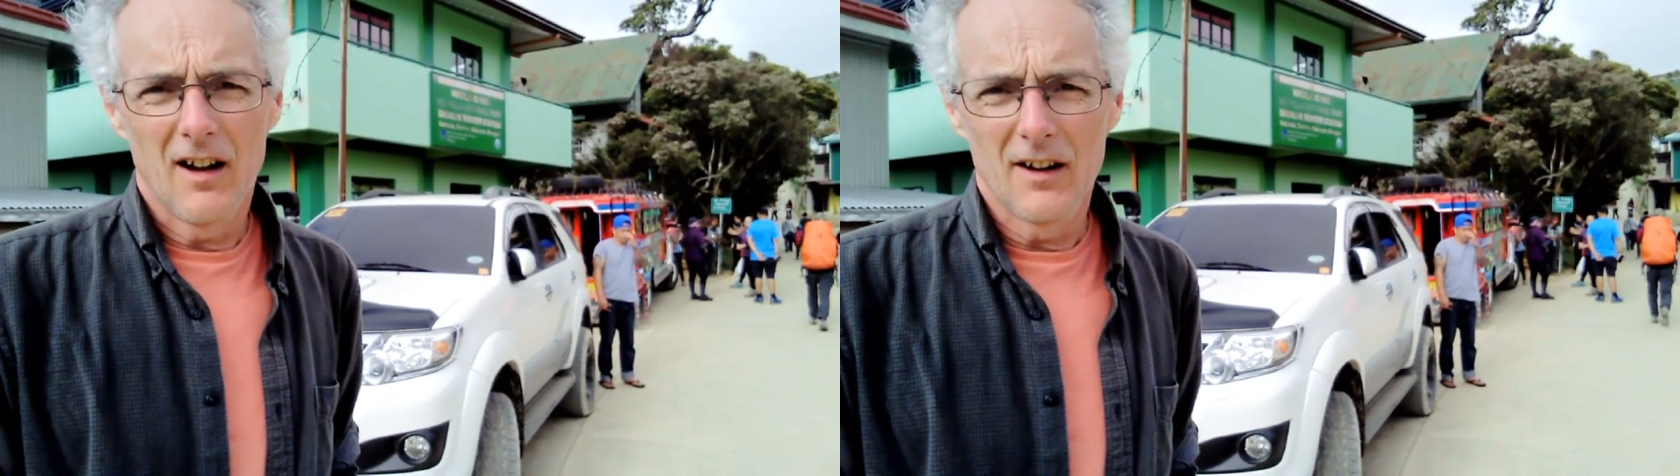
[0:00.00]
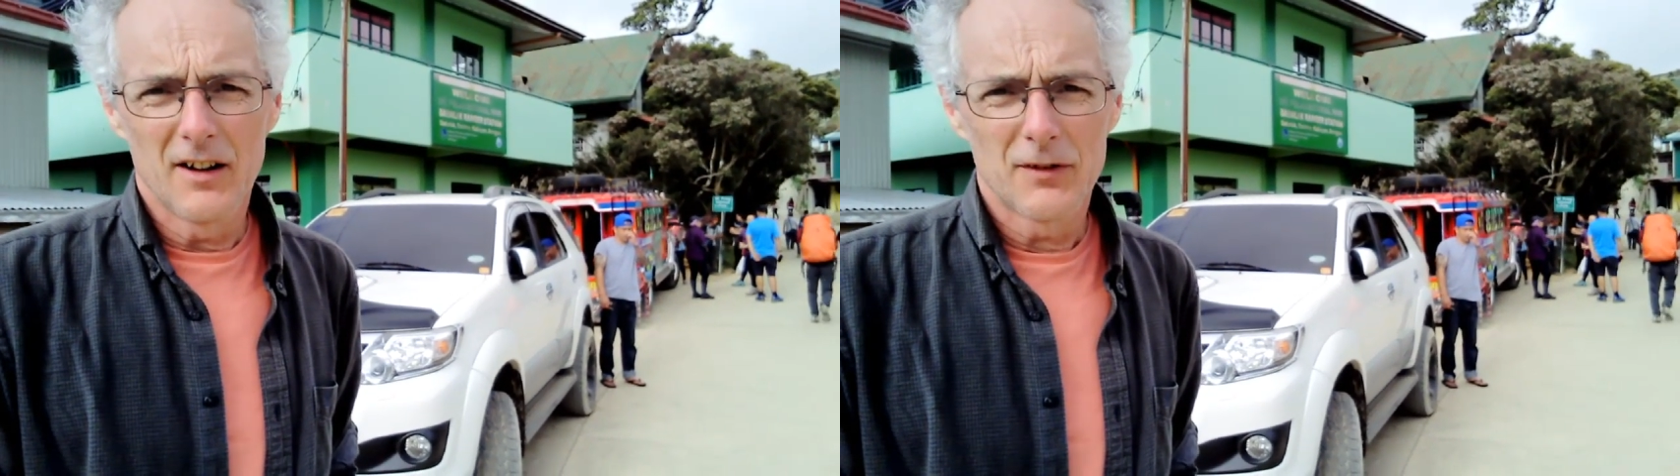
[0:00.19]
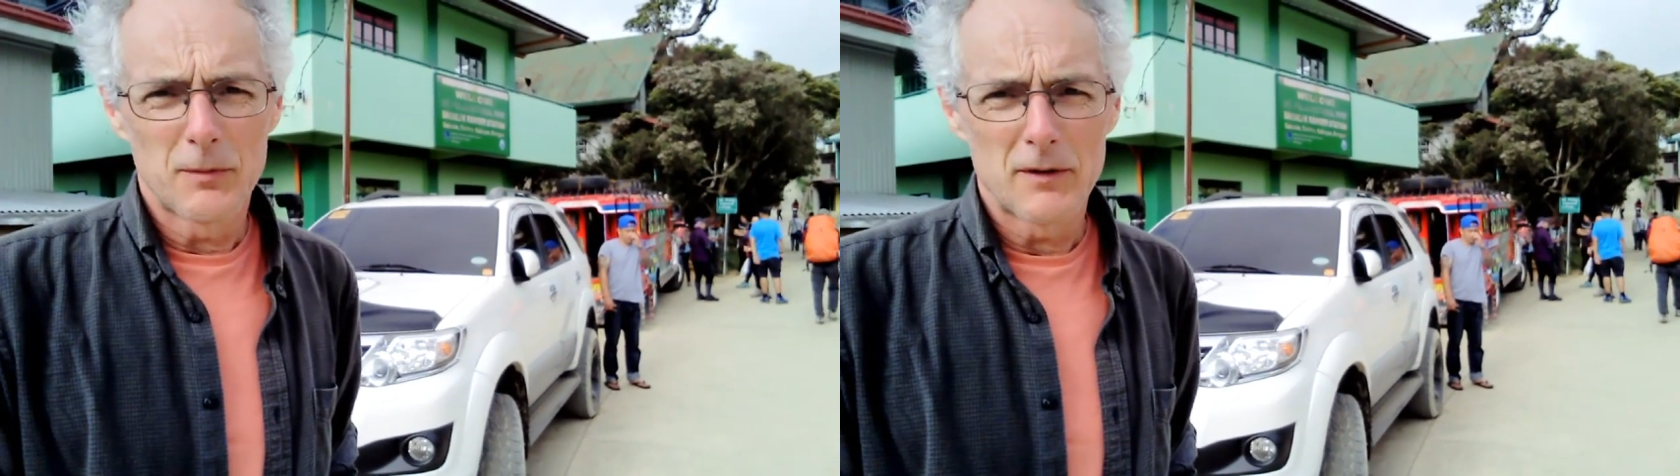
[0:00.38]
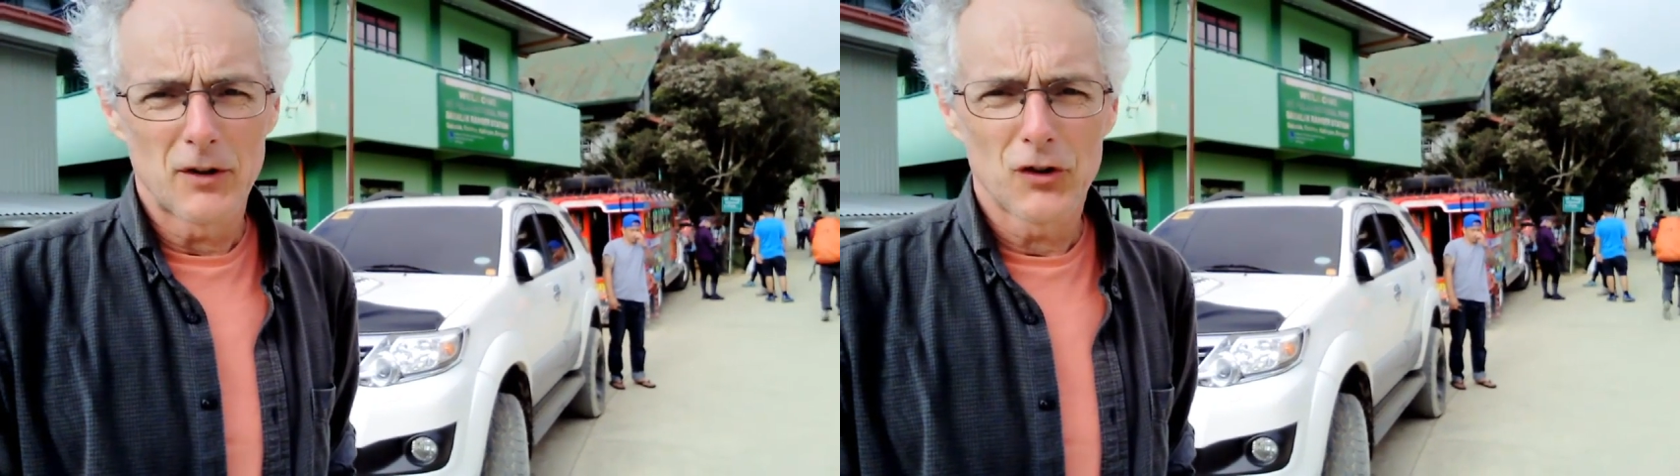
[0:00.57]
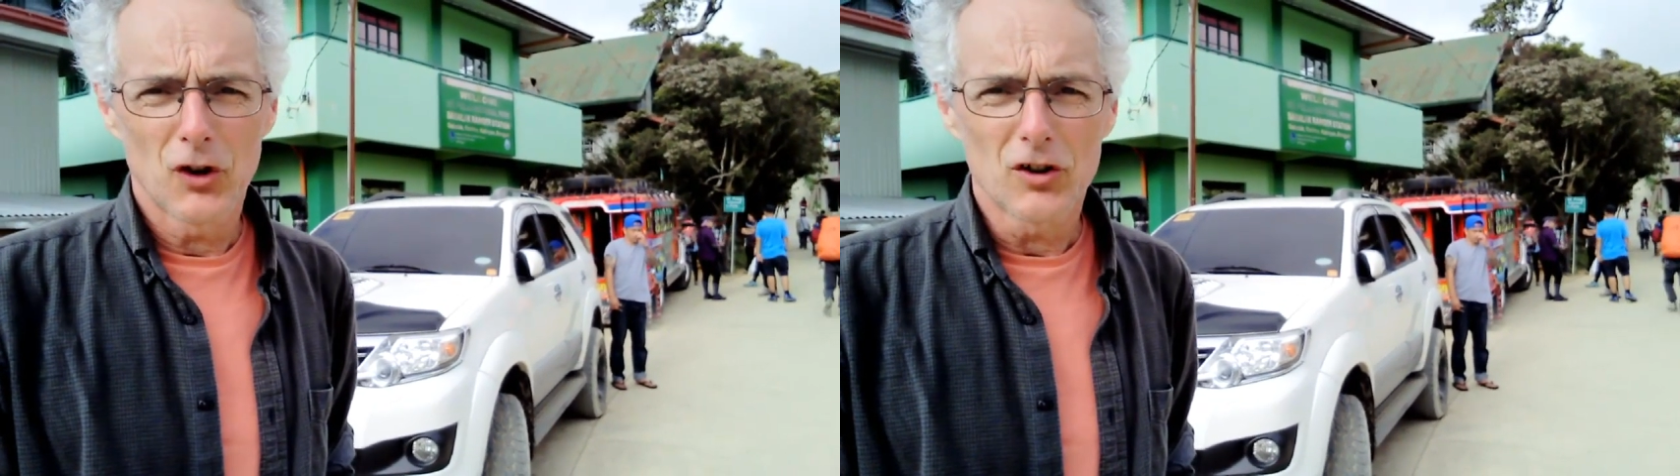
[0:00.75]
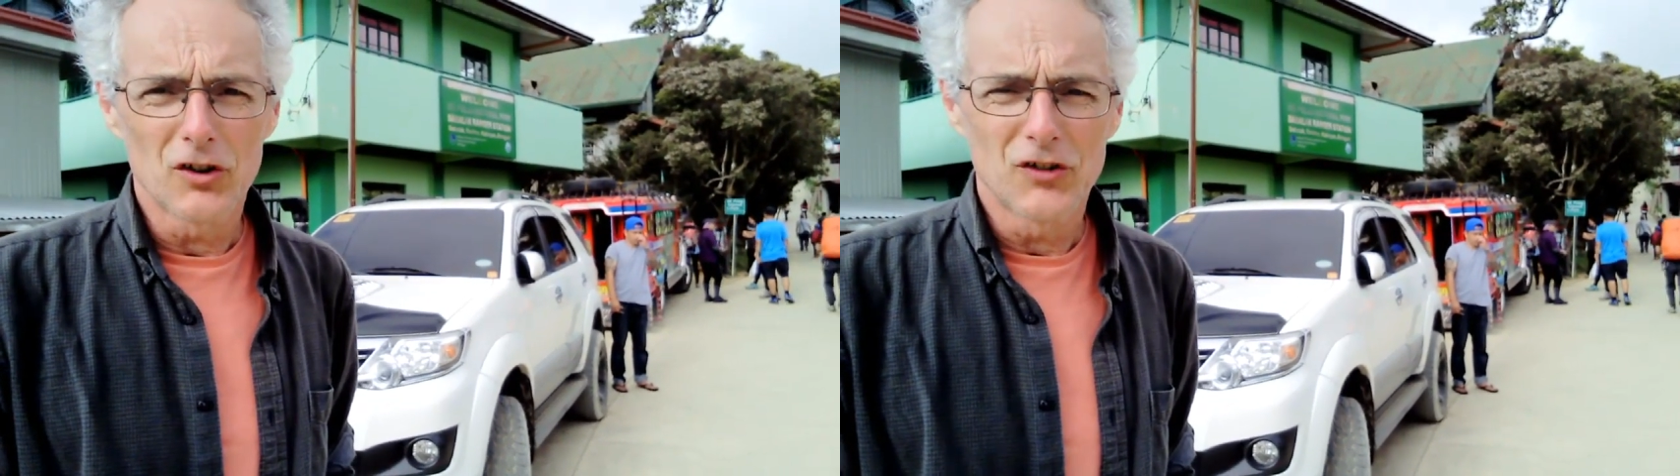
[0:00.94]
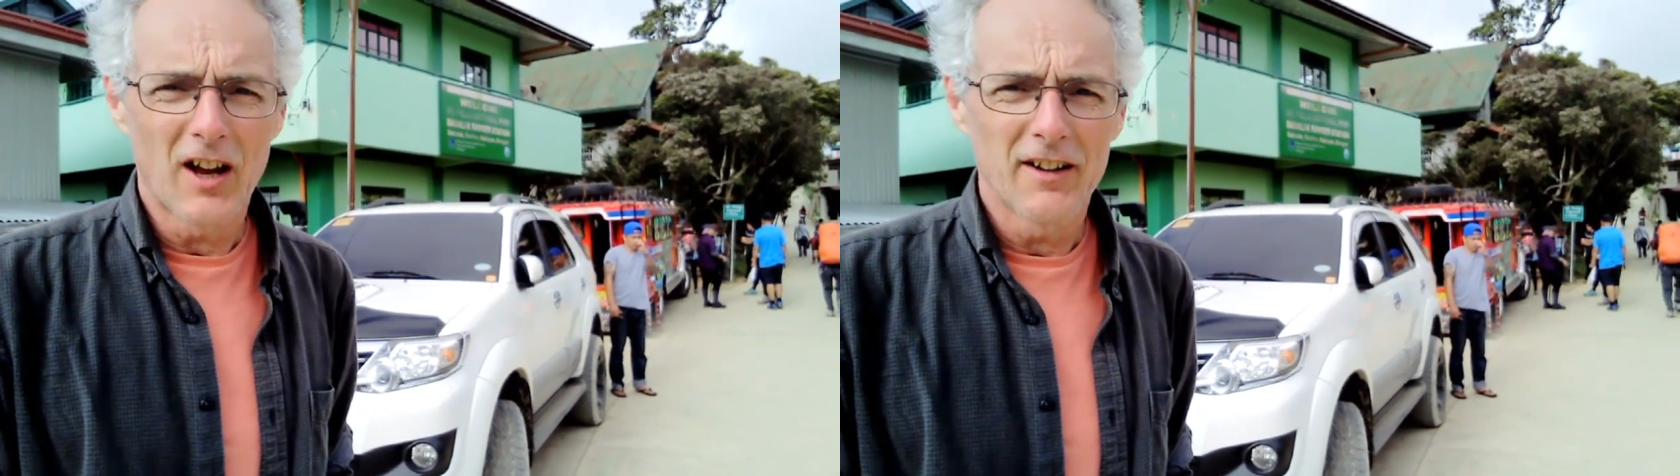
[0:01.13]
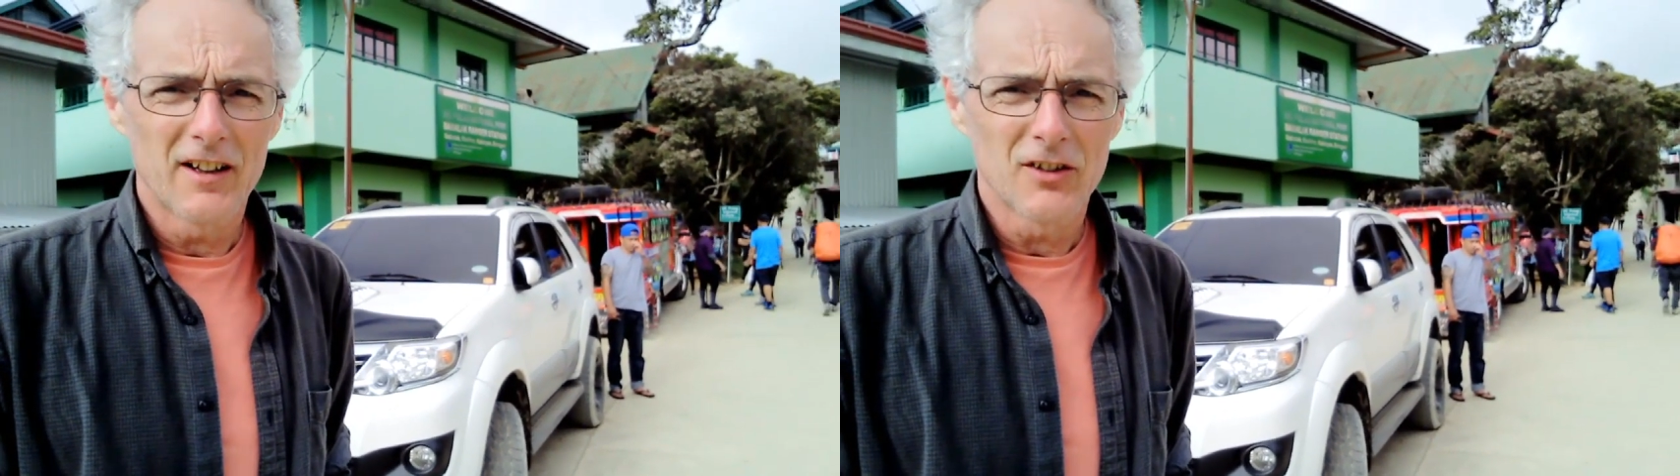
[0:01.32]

It's a bit of a circus down here.